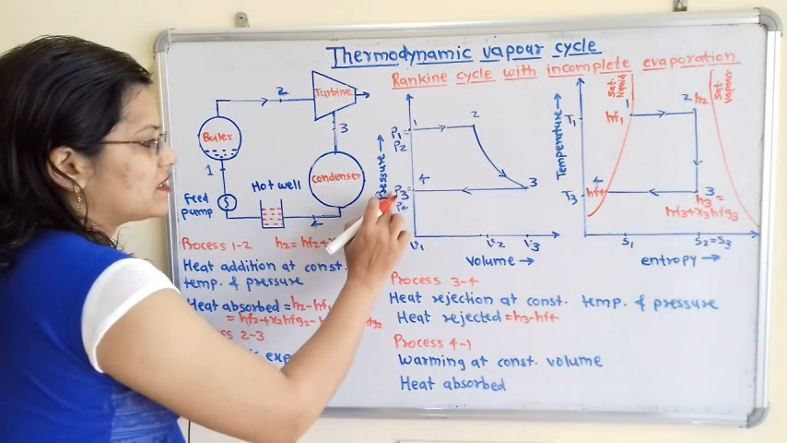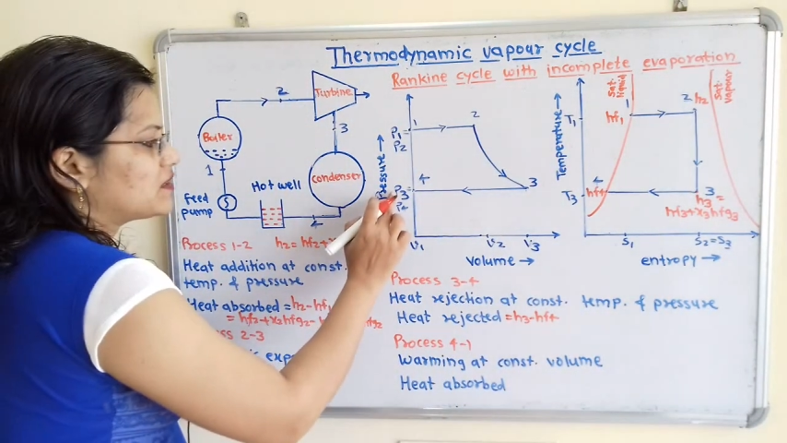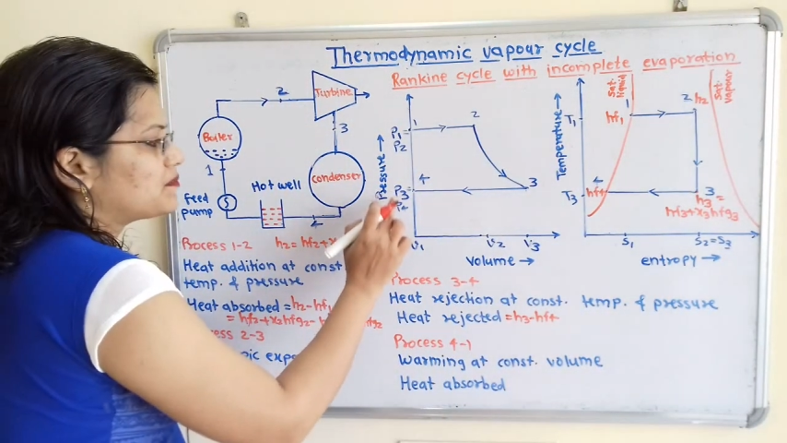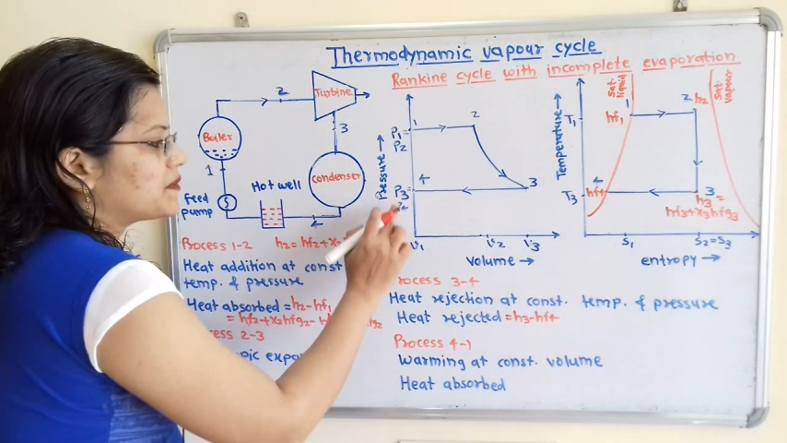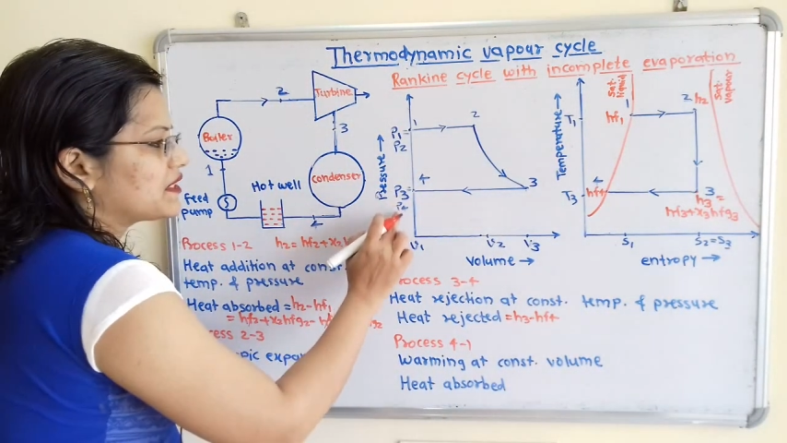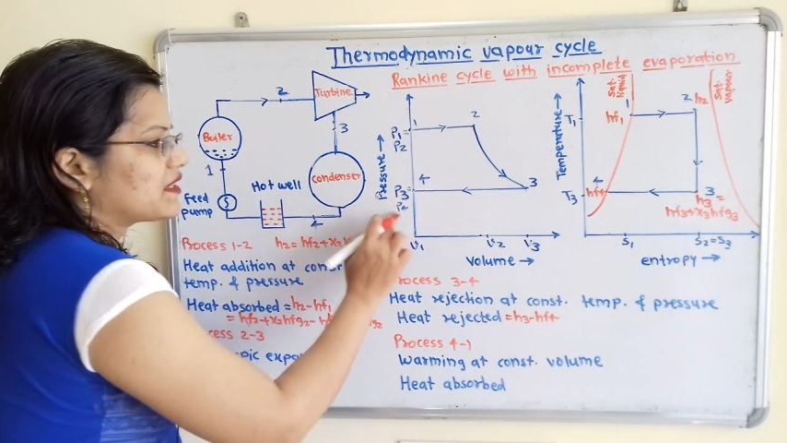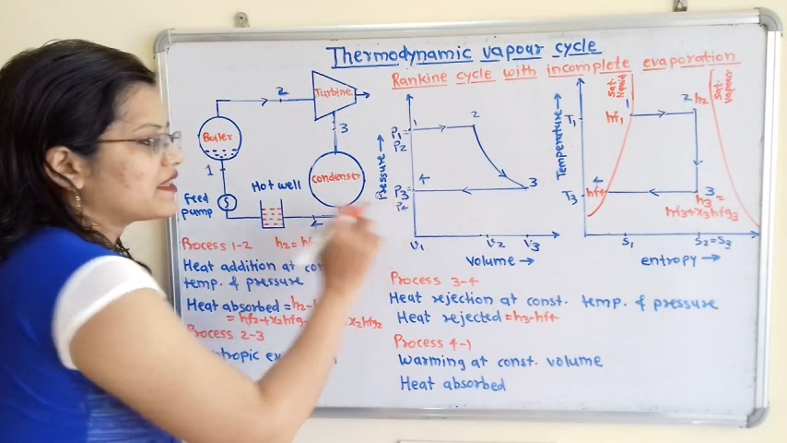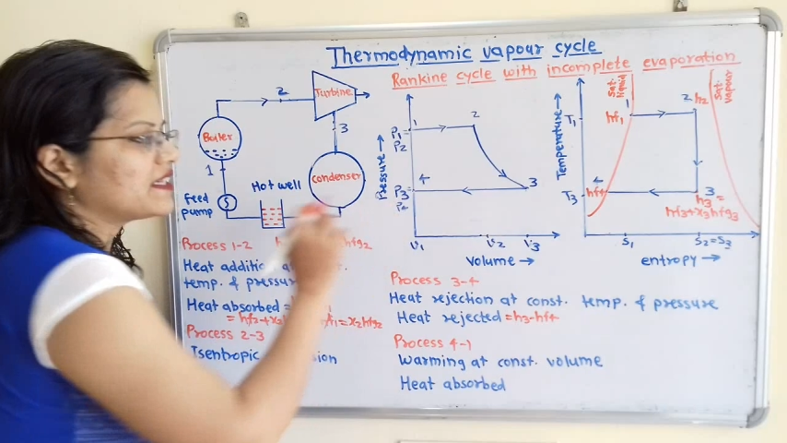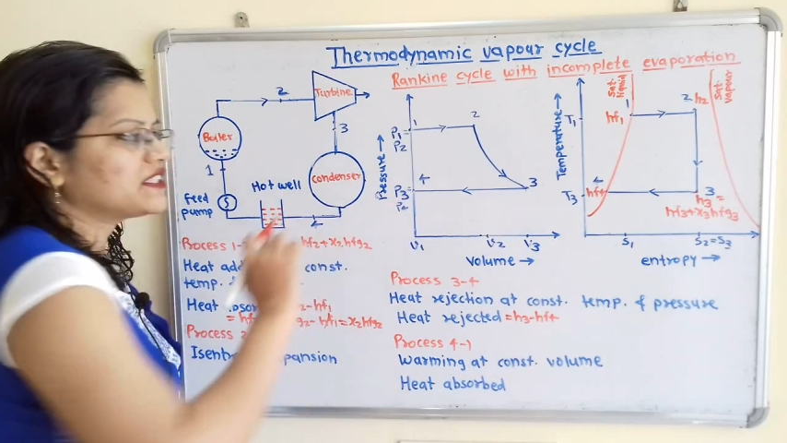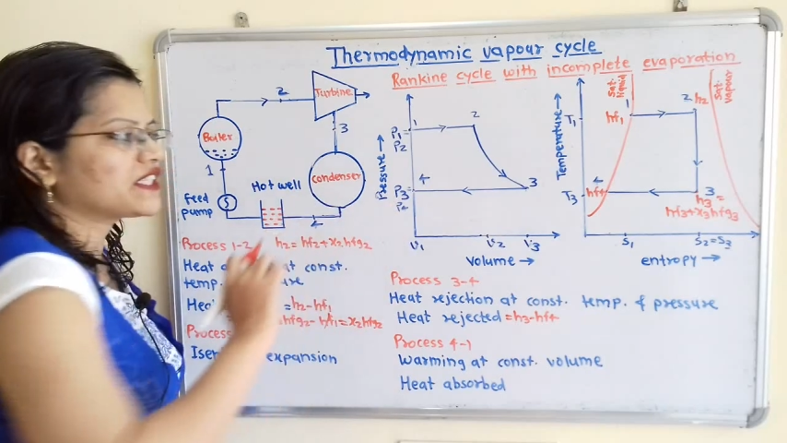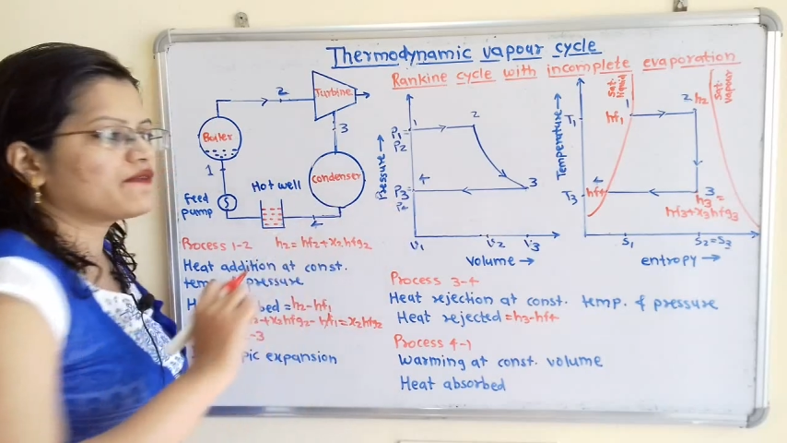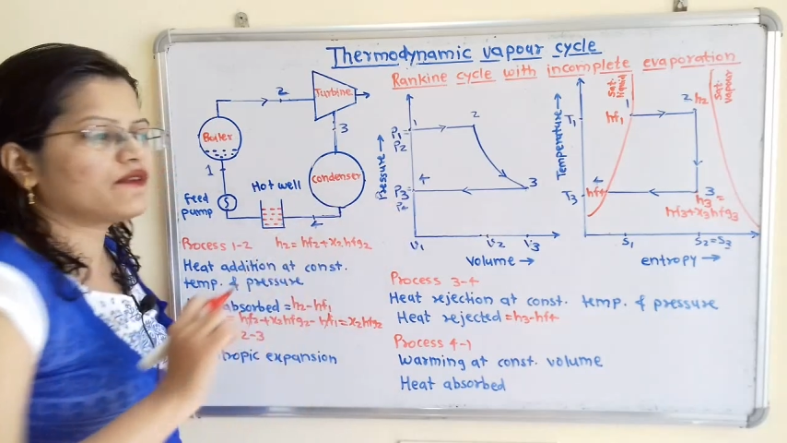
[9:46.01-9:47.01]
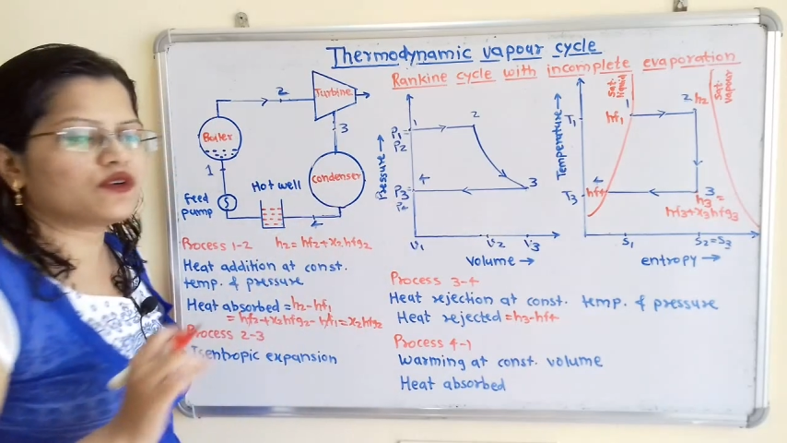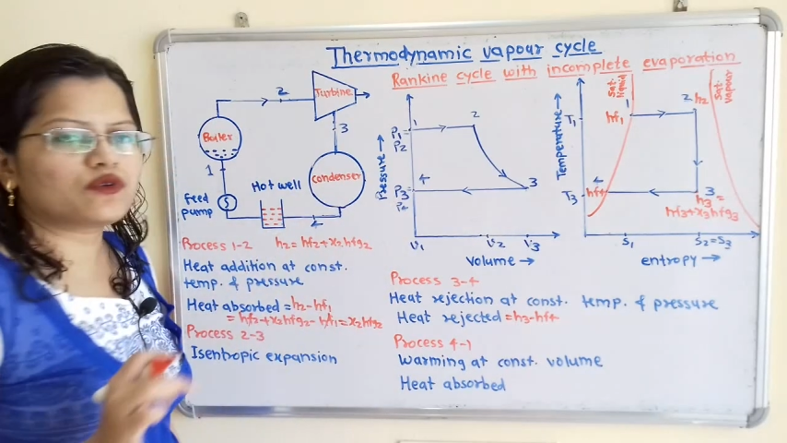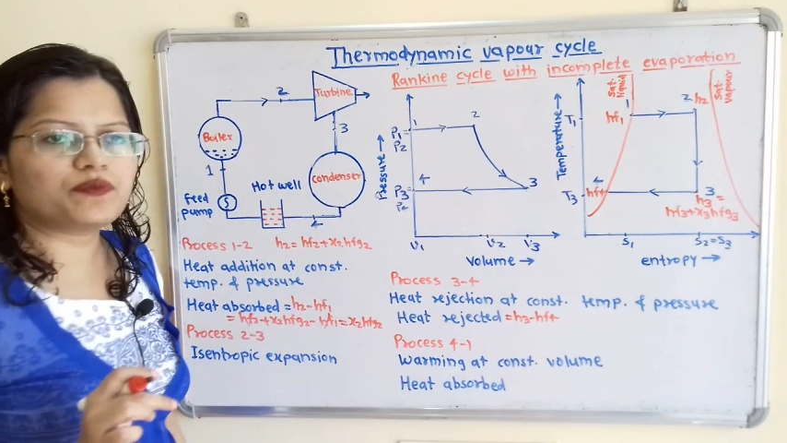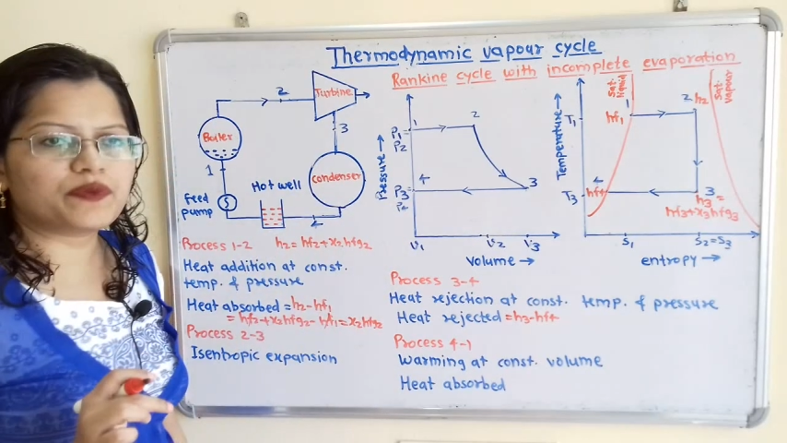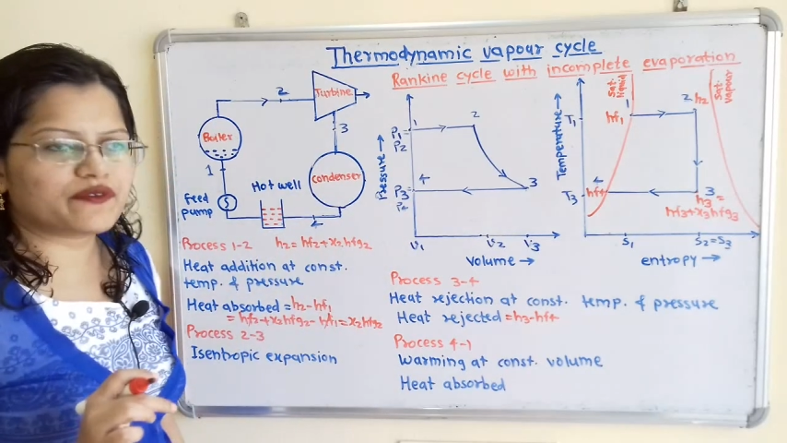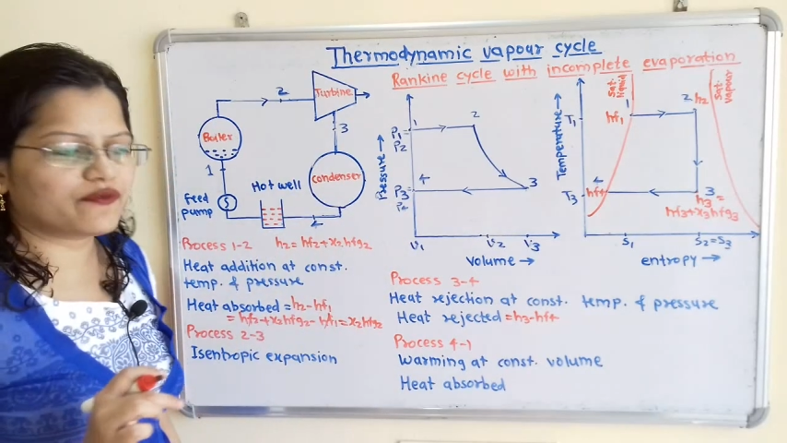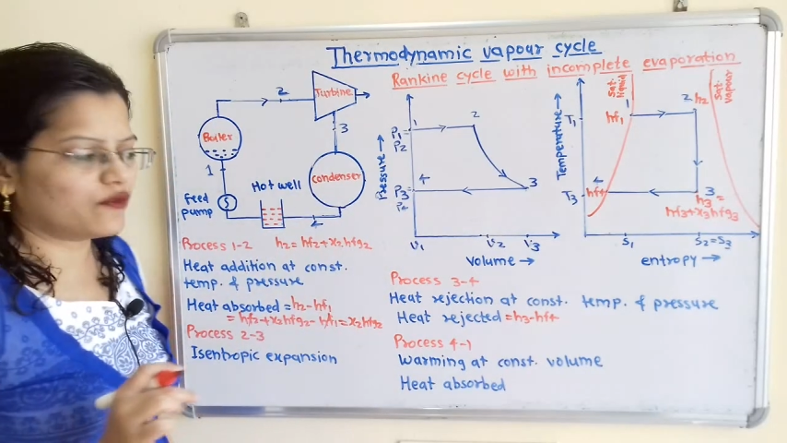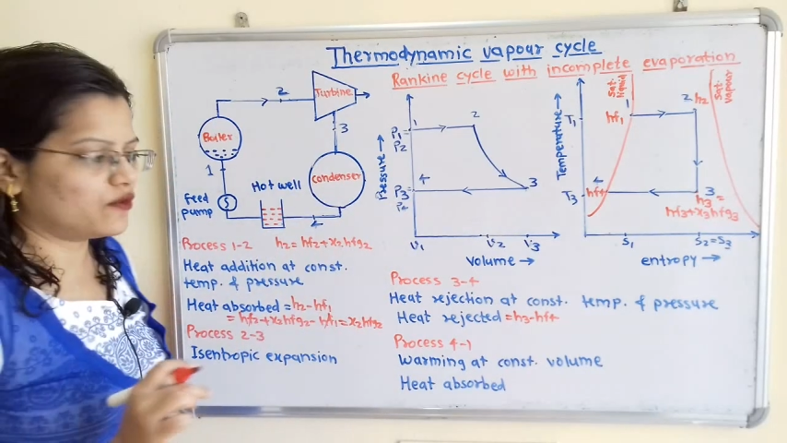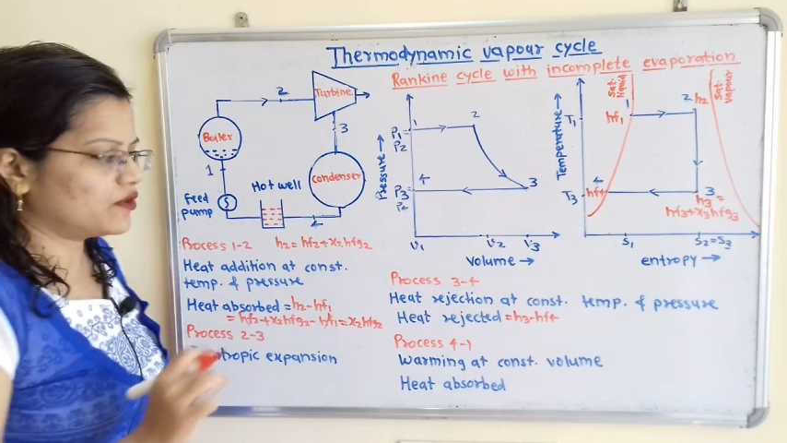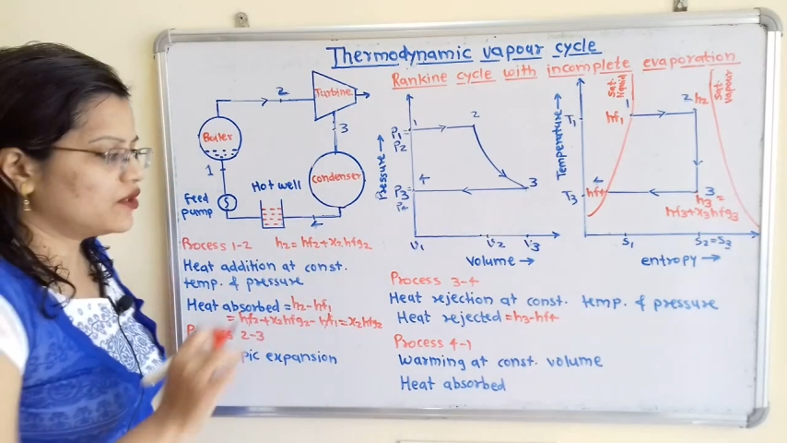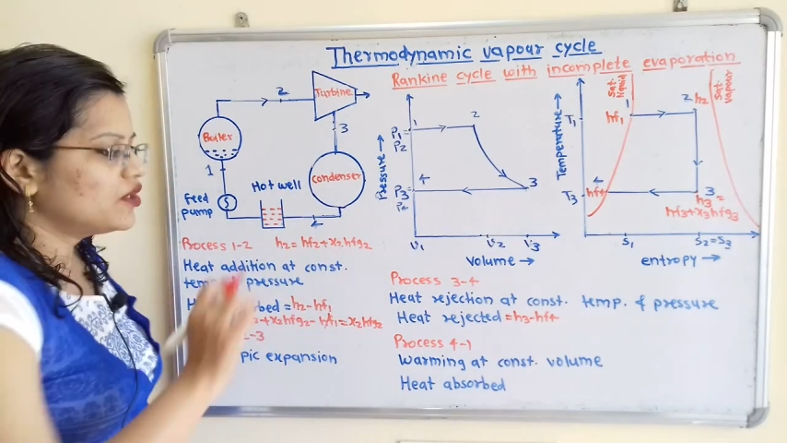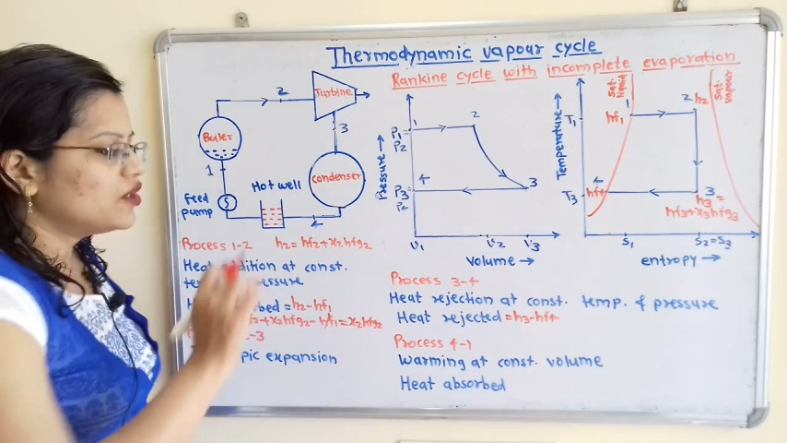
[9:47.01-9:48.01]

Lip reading: that is P3 is equal to P4.